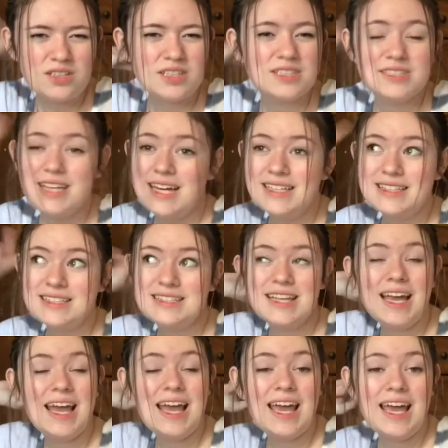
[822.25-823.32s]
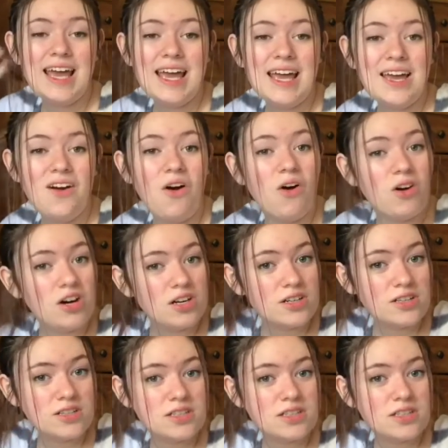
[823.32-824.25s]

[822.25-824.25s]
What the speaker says: because that's a arc.